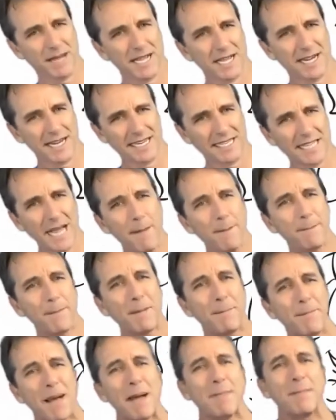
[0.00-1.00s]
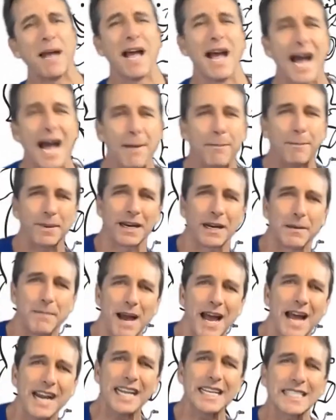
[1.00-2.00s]
bunnies, hop, hop, hop, hop, little
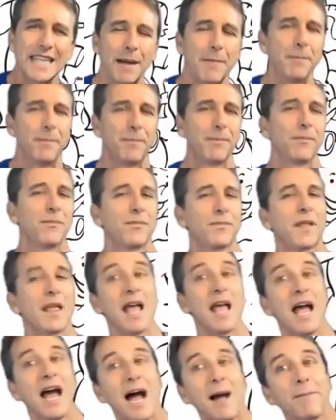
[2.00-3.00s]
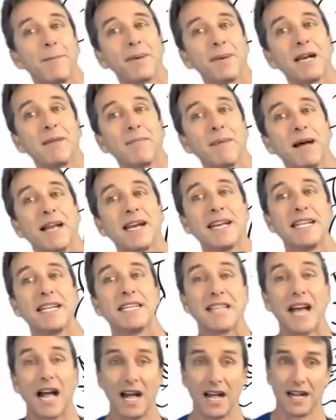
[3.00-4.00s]
bunnies, hop. Hop, little
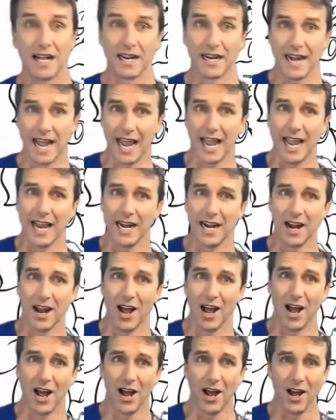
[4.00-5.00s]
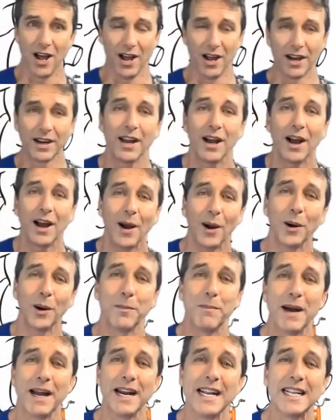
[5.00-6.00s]
bunnies all day long.
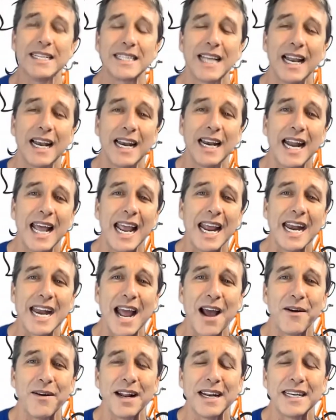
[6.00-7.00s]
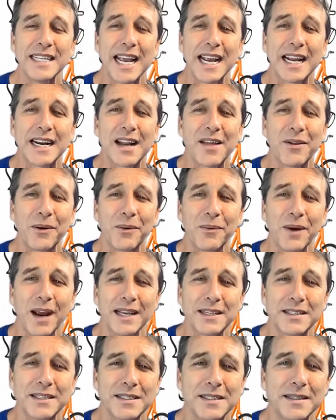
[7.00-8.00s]
Oh, bunnies, lay down and take another
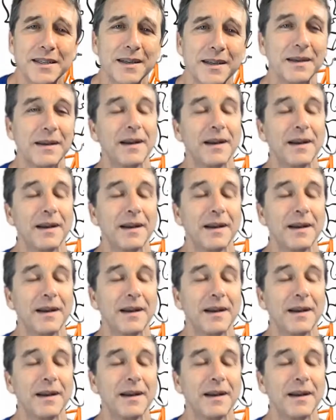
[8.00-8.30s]
rest.